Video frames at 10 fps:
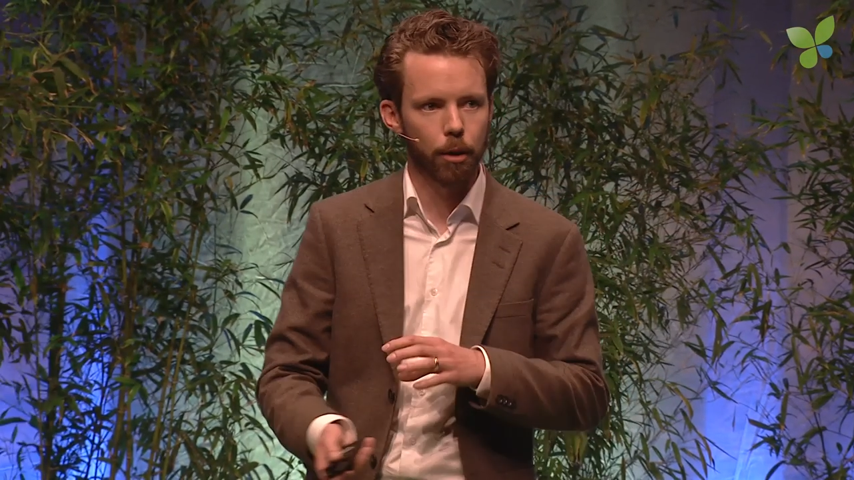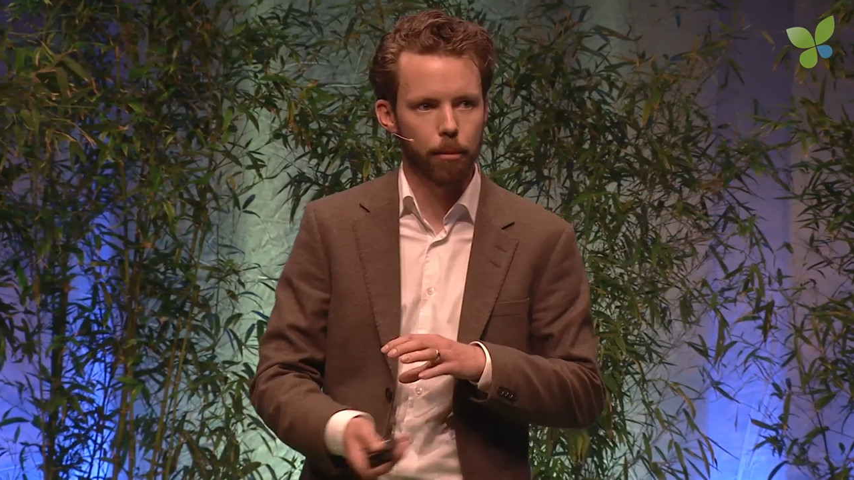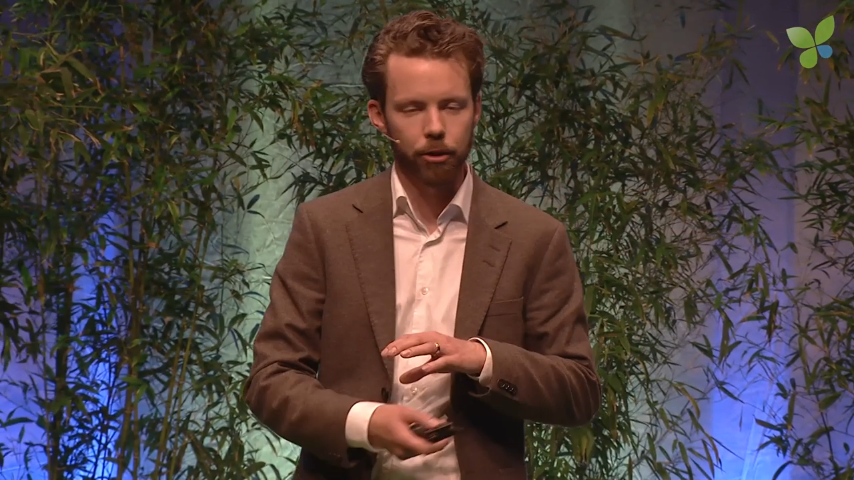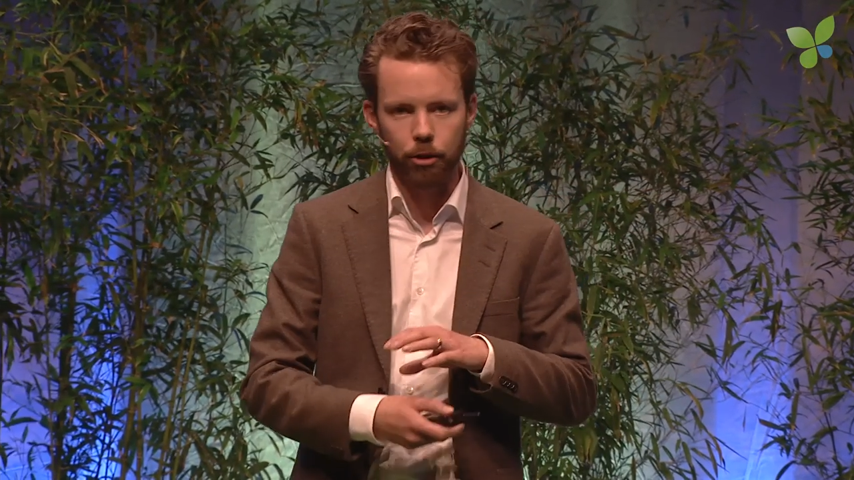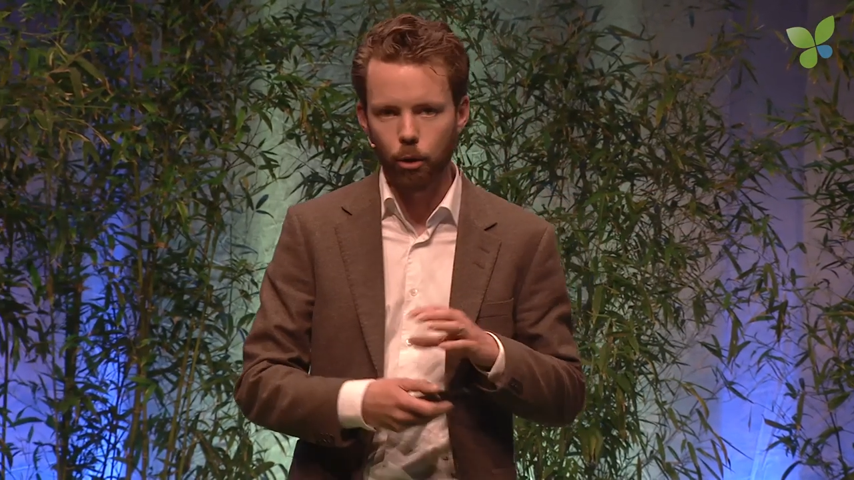
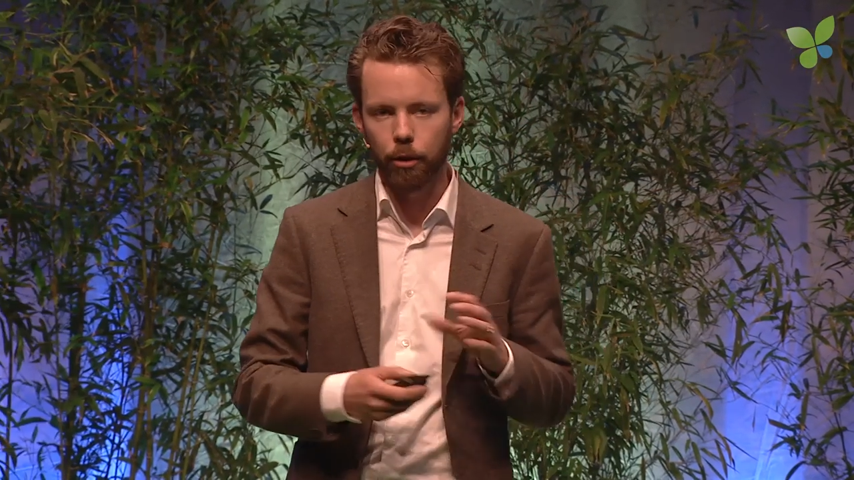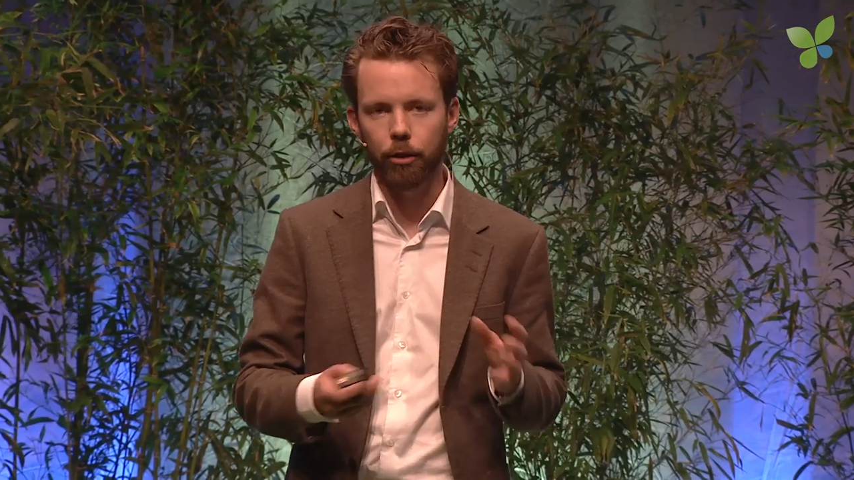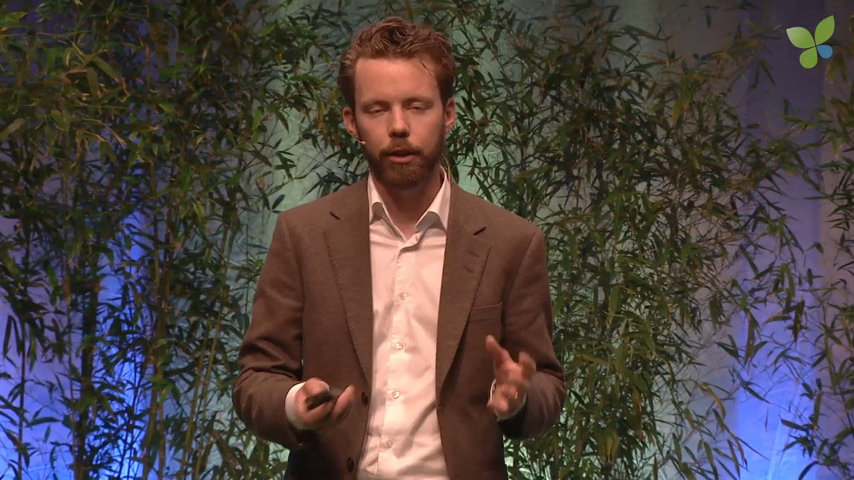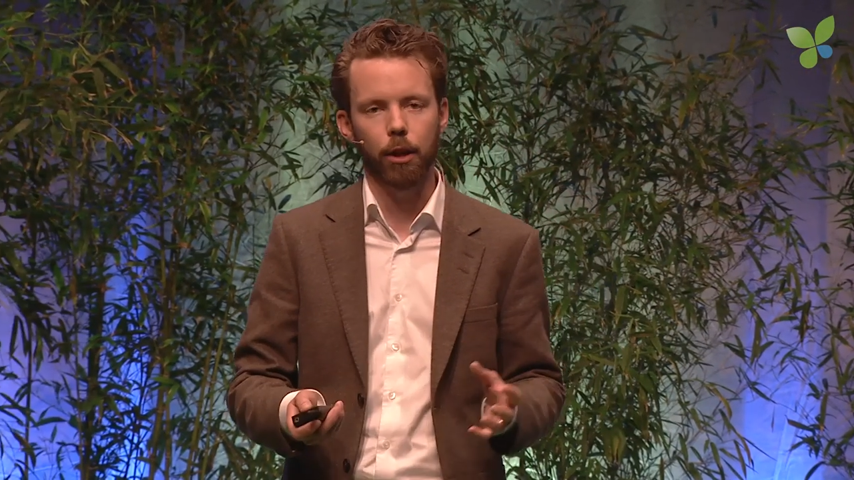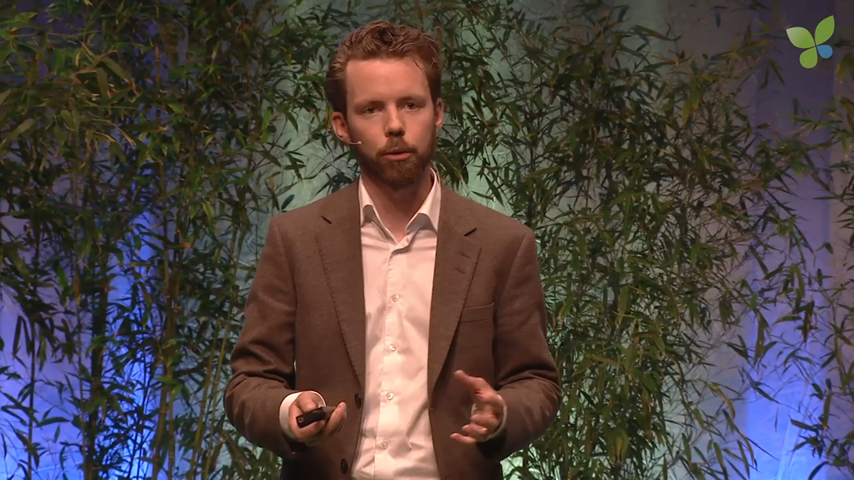managing all their
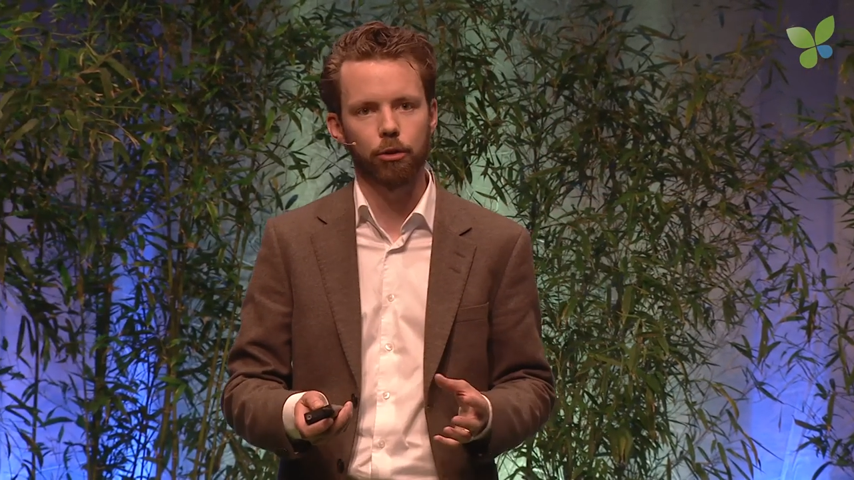account